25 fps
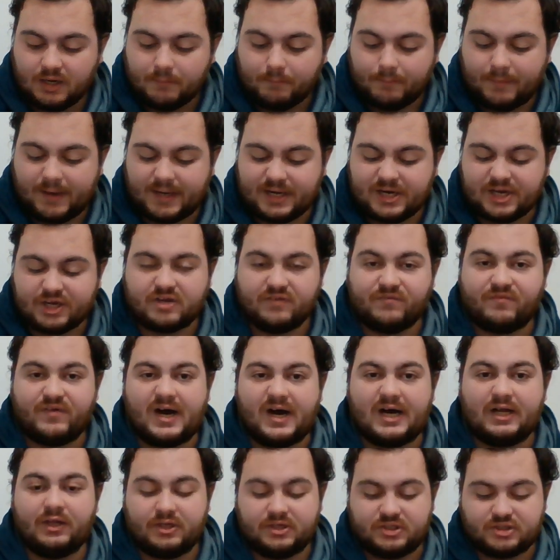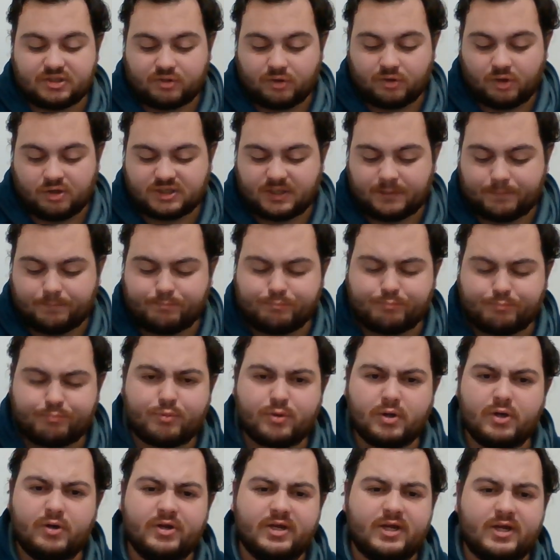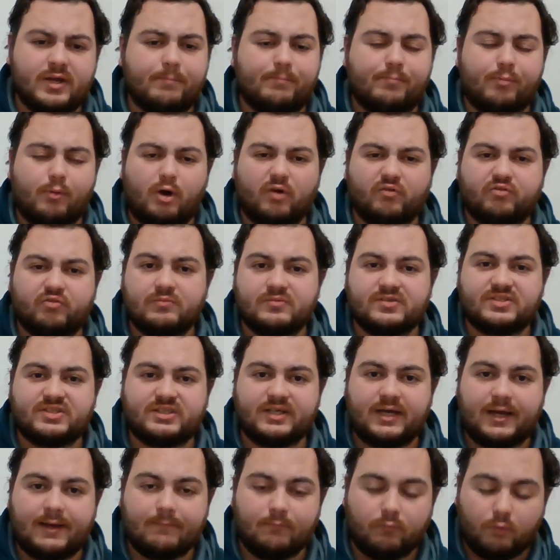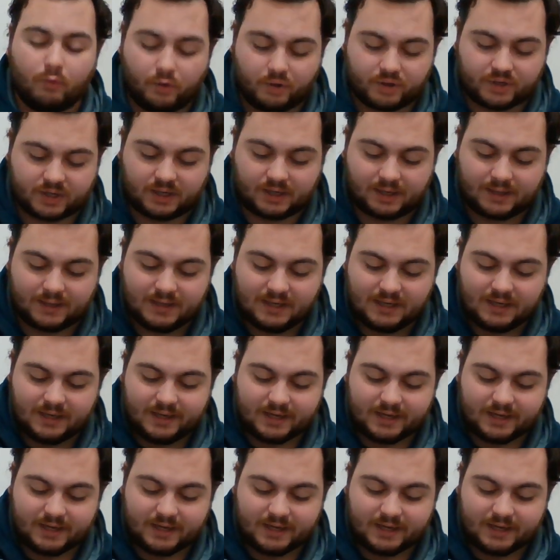Manny Cavallo scores a brilliant ball from Sam Walker.